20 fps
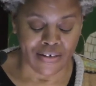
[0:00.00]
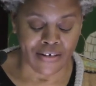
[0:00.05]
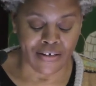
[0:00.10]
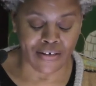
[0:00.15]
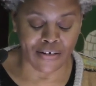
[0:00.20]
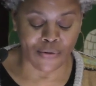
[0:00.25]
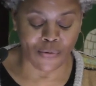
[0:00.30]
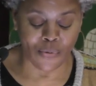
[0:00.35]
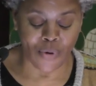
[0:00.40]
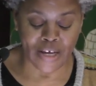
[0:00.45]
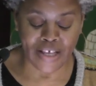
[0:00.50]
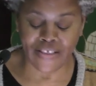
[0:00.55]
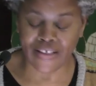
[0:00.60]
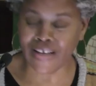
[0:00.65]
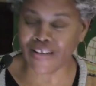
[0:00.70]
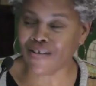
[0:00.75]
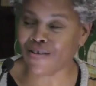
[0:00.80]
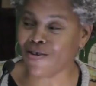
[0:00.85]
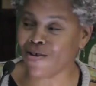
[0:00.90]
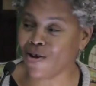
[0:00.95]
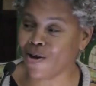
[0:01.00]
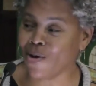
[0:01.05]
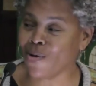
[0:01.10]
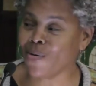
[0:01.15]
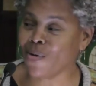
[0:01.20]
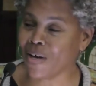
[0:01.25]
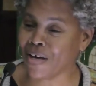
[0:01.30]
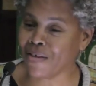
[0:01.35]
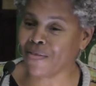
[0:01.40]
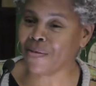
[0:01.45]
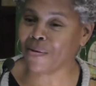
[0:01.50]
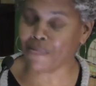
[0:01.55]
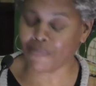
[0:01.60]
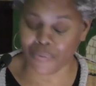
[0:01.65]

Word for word: in a way that no other